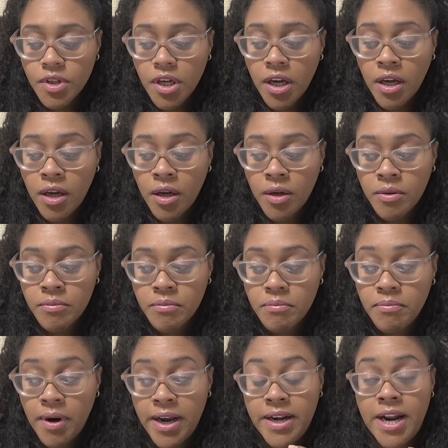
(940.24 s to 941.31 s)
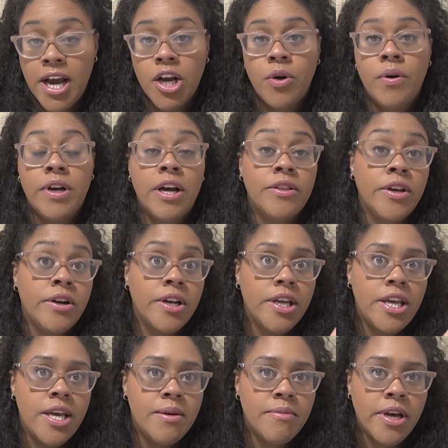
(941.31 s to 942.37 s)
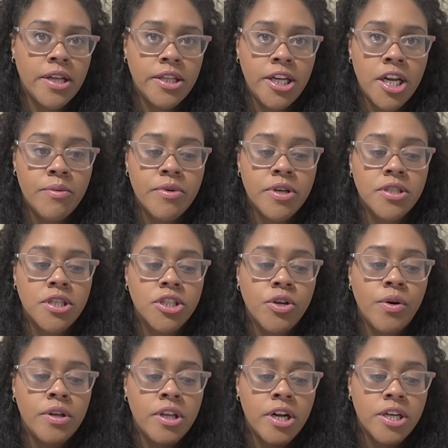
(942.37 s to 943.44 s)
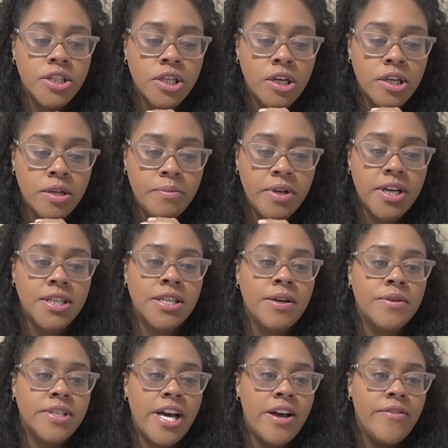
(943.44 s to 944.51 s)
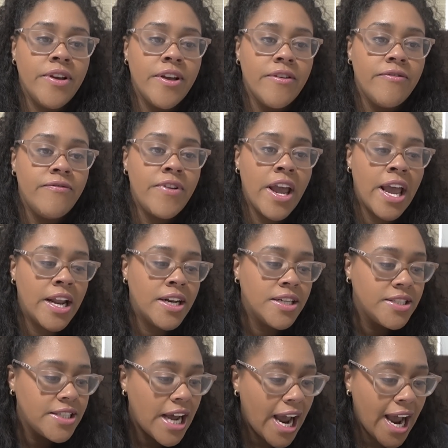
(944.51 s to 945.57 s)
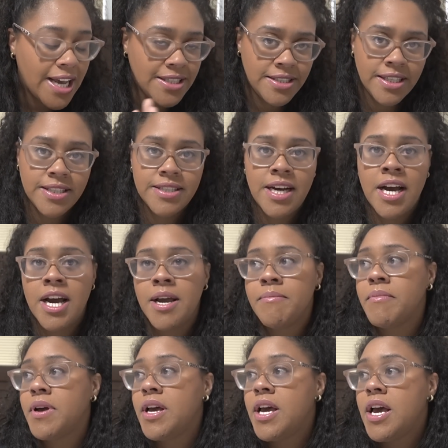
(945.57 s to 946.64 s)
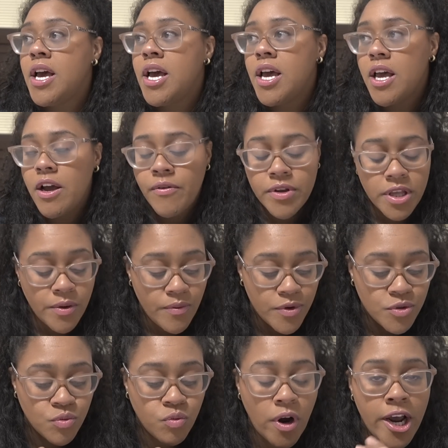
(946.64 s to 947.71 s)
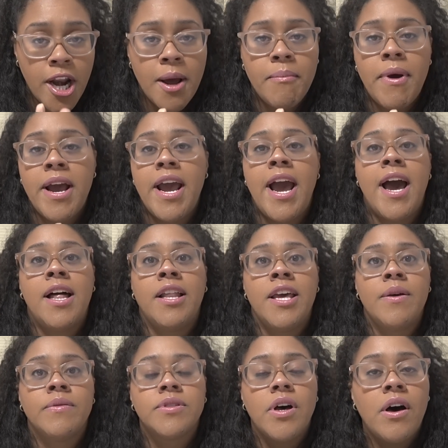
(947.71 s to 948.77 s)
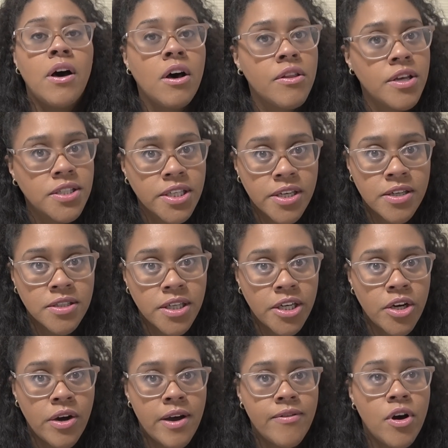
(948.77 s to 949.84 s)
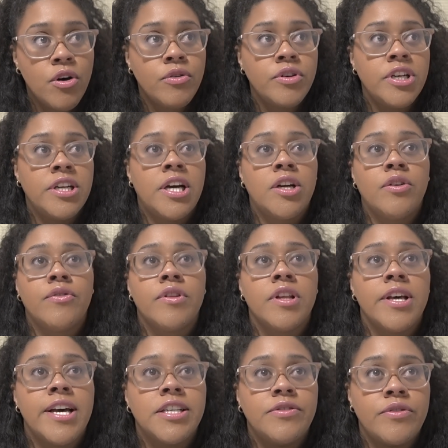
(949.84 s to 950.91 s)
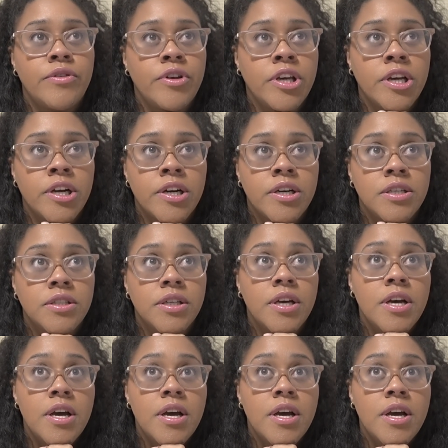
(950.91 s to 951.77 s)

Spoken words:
by not going out there to keep my cleaning business going that I started, because I was having a fantastic time. Everything was right up my alley. It was all the skills I know I've honed in on over the last few years.